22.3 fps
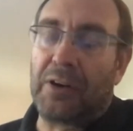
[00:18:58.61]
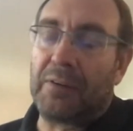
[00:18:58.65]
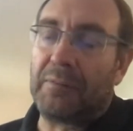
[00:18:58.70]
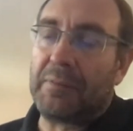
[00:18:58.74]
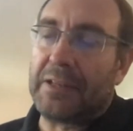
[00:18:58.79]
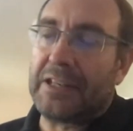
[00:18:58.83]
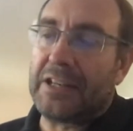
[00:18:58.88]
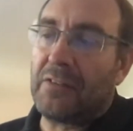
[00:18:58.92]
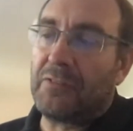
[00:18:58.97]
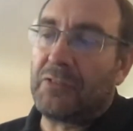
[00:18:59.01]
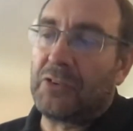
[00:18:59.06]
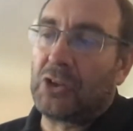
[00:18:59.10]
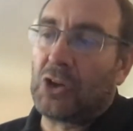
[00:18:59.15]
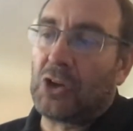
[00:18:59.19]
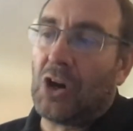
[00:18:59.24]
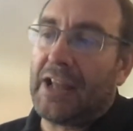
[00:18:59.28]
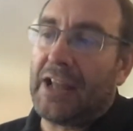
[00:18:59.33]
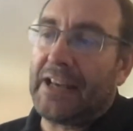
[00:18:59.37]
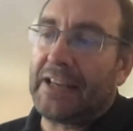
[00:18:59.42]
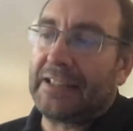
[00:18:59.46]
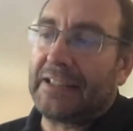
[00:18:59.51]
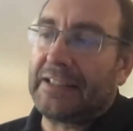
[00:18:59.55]
I mean, have you
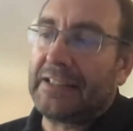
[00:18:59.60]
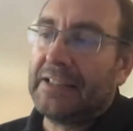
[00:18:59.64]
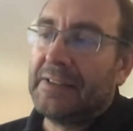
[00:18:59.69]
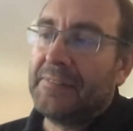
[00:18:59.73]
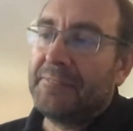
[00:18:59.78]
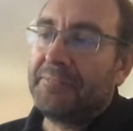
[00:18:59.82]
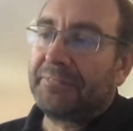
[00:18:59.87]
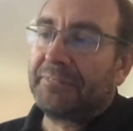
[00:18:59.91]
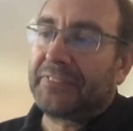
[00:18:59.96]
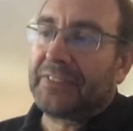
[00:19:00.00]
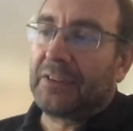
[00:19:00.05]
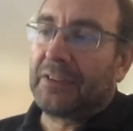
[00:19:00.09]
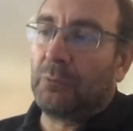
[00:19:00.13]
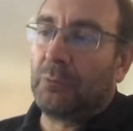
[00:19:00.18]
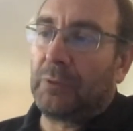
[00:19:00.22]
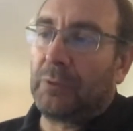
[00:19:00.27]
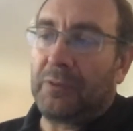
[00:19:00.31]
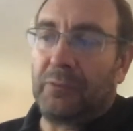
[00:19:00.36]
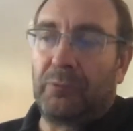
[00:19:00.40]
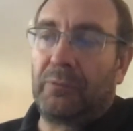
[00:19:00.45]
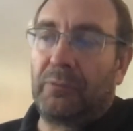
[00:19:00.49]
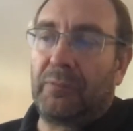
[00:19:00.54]
got any,
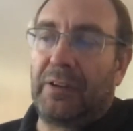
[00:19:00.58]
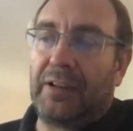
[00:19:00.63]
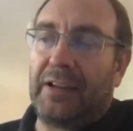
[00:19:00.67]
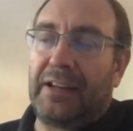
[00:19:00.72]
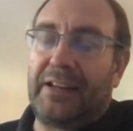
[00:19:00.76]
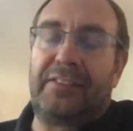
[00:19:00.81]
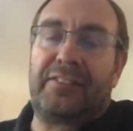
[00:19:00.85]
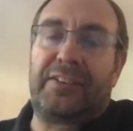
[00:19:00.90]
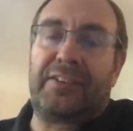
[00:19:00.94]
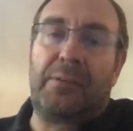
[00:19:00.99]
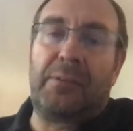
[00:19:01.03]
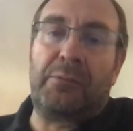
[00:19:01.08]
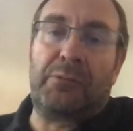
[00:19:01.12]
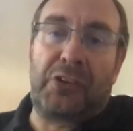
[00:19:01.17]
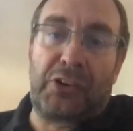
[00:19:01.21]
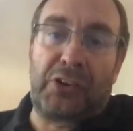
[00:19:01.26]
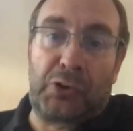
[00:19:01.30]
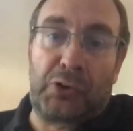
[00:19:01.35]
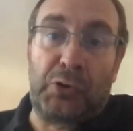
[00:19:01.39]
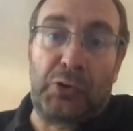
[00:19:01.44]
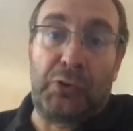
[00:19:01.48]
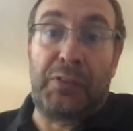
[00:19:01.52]
in terms of
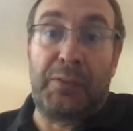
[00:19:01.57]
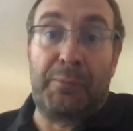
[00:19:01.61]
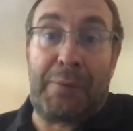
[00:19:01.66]
the good, the